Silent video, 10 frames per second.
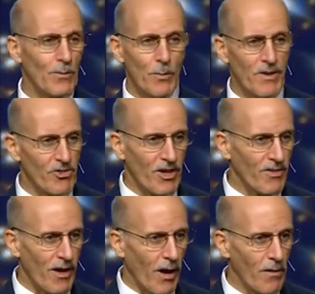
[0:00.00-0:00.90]
will be sick
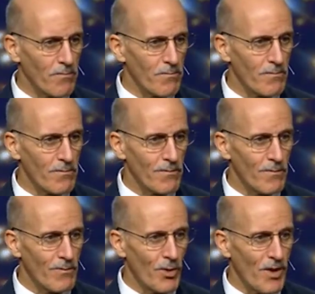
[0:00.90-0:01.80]
there.
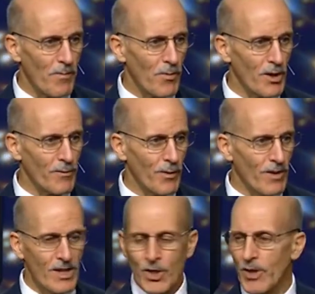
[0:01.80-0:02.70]
Won't that be wonderful?
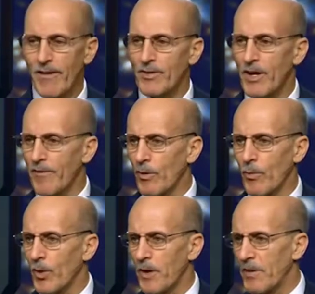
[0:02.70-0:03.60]
Don't have to ever
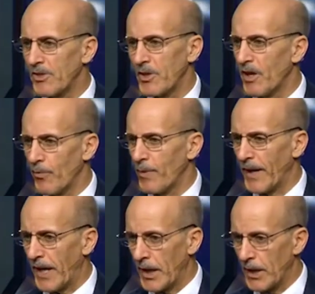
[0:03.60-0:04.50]
worry about your health
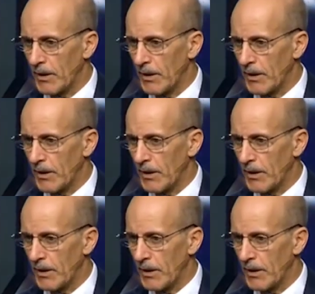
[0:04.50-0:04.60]
plan